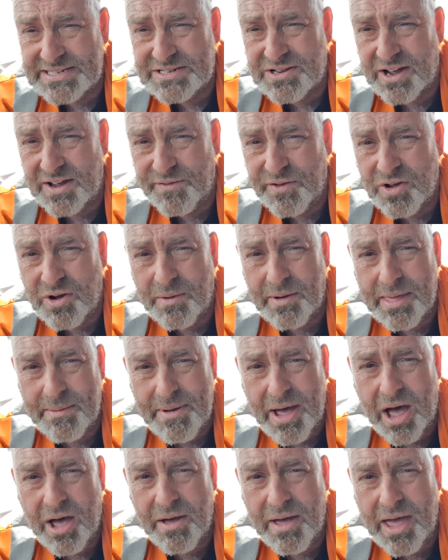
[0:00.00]
It's got, if you've got
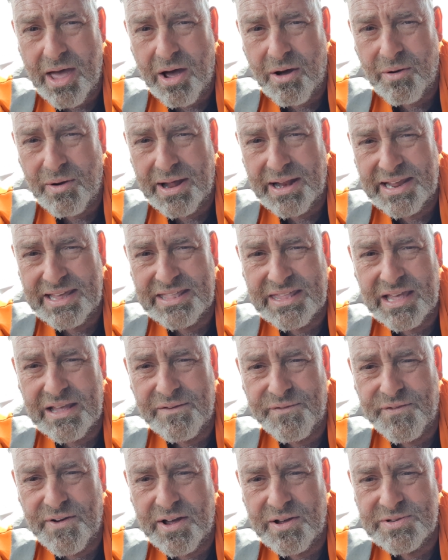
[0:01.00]
them
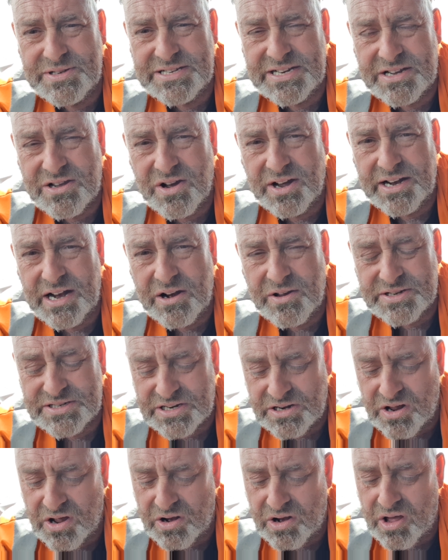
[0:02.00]
OLED phones, it kind of
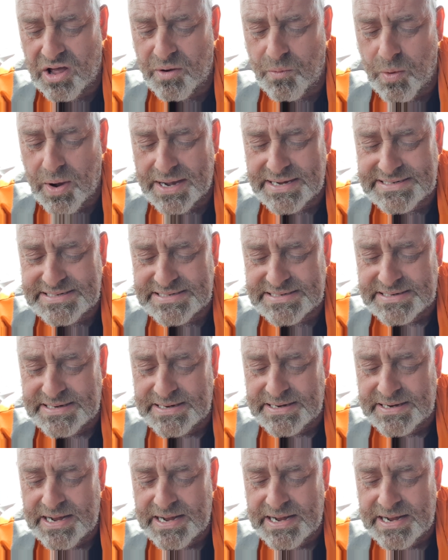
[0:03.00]
looks a lot like Waze.